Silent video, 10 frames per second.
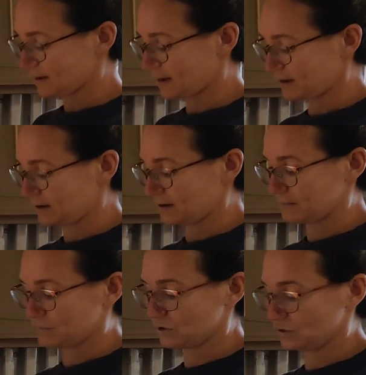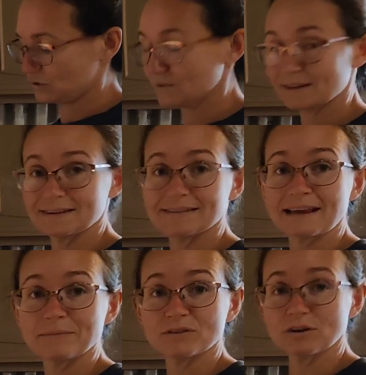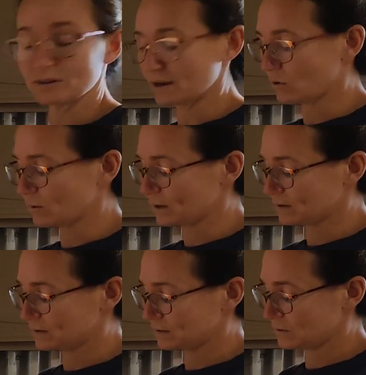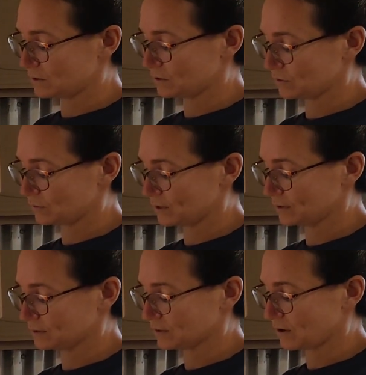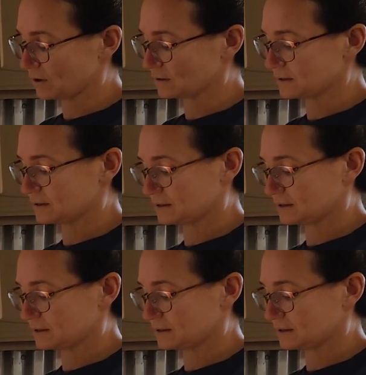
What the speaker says: I am just using the same salt I always do, which is real salt.